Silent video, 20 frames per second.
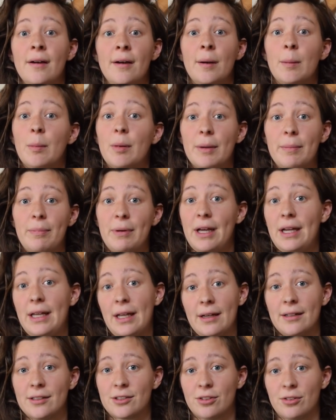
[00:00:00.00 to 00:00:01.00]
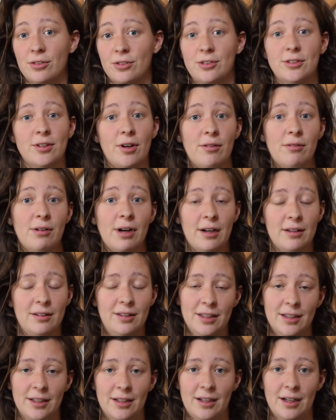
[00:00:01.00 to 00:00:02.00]
But baking is also, I
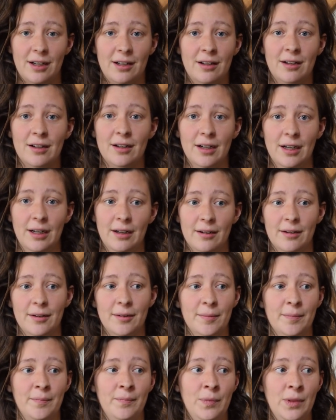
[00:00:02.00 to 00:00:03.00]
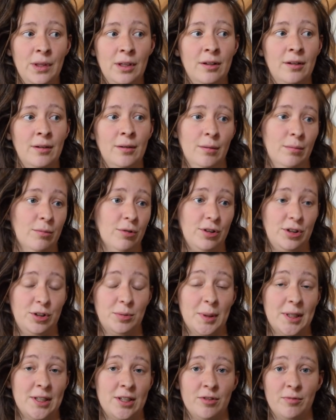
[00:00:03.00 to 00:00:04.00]
think, more
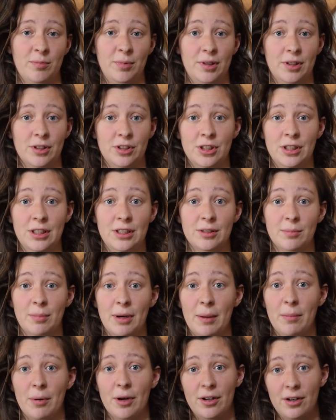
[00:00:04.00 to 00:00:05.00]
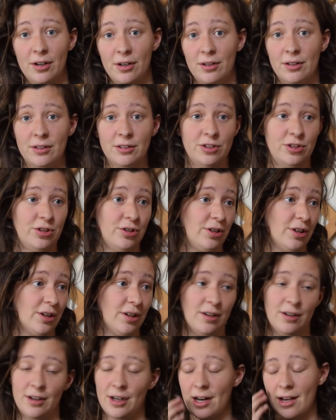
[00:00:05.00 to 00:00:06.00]
expensive because you need to buy butter and
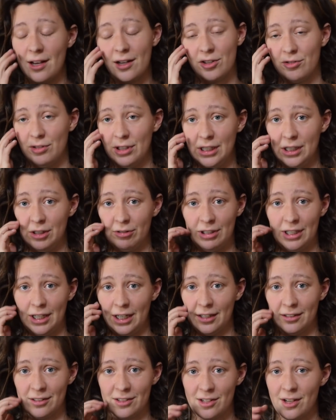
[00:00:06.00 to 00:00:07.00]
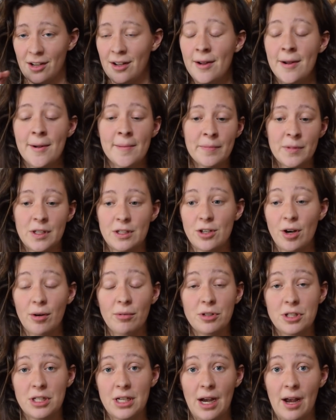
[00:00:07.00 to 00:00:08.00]
sugar and extra ingredients. So
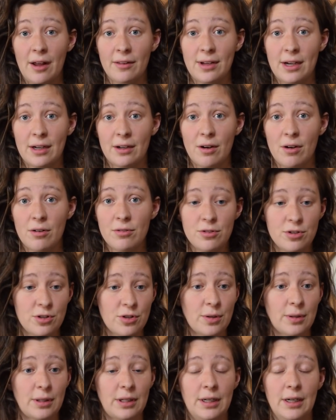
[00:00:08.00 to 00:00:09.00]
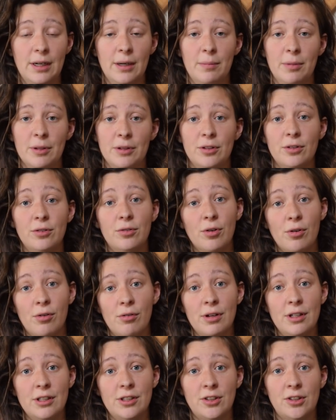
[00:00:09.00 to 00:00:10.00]
we'll see how that goes. But the goal
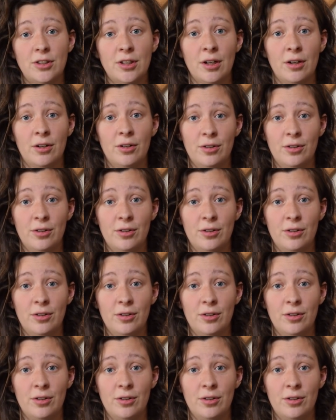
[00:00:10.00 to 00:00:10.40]
is to